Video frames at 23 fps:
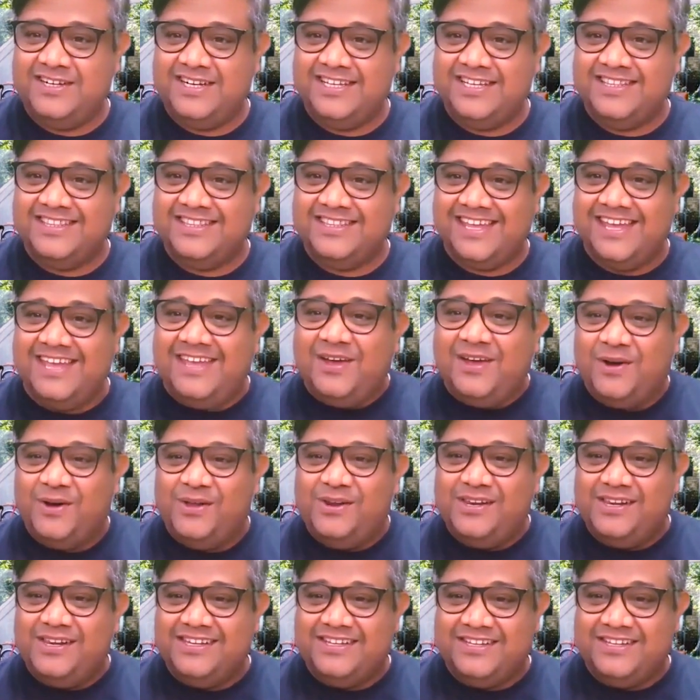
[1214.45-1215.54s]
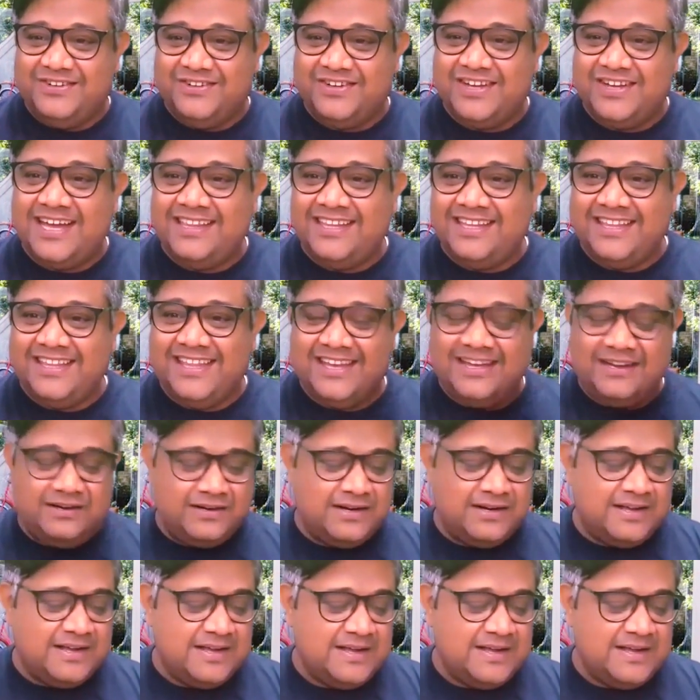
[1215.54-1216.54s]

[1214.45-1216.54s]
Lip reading: and they all gather there.